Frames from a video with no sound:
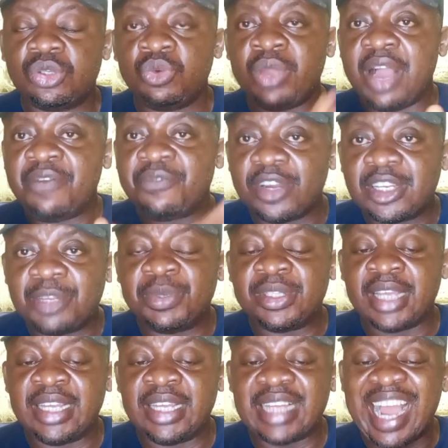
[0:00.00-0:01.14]
we have
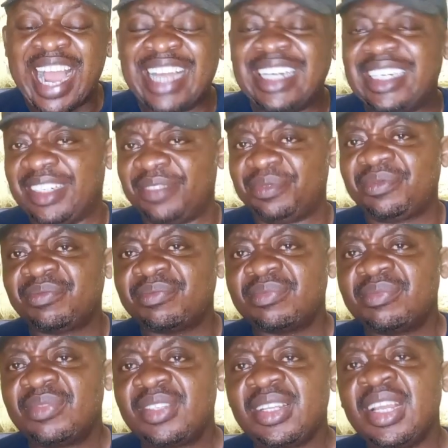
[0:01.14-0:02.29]
40%, and
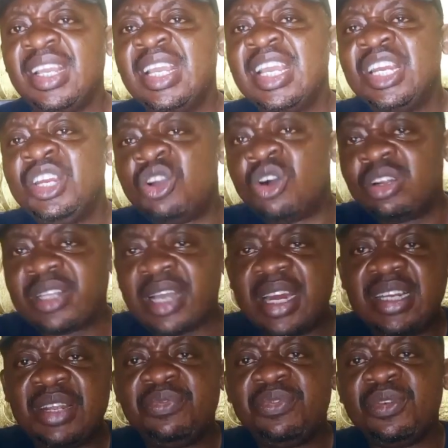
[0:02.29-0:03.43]
the
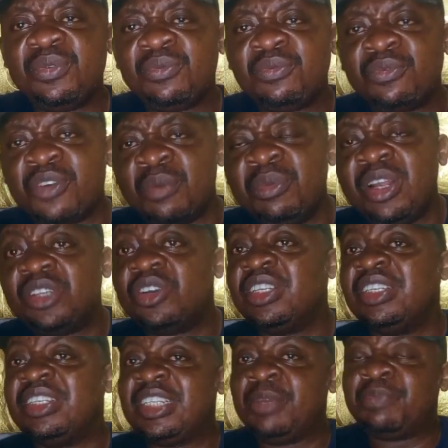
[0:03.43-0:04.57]
alternative formulation
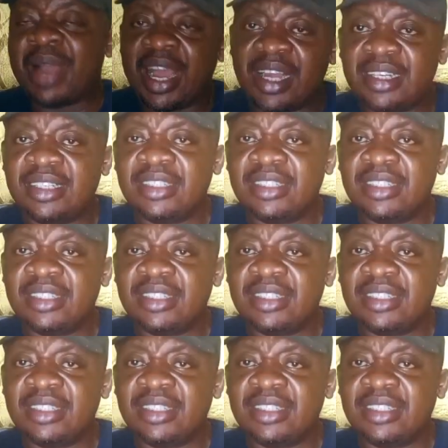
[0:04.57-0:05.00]
is cheaper,